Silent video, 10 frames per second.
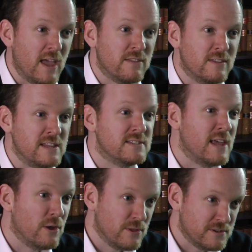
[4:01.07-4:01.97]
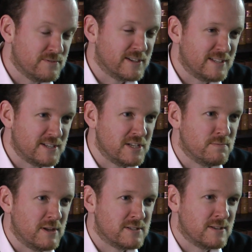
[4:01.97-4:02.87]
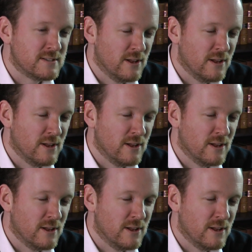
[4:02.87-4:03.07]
And then they sell those fictitious business